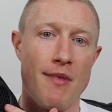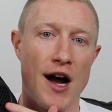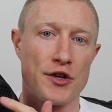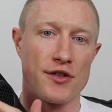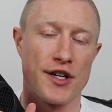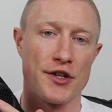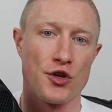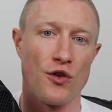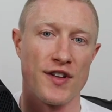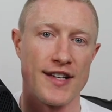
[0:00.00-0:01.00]
modules
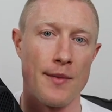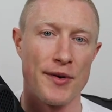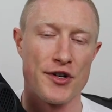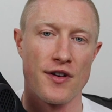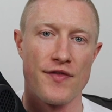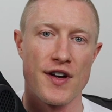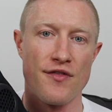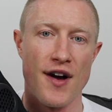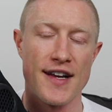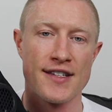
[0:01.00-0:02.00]
control the temperature of the
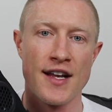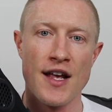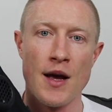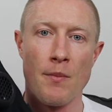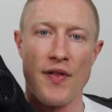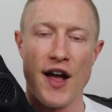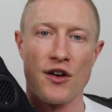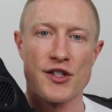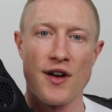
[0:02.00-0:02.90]
device, but they also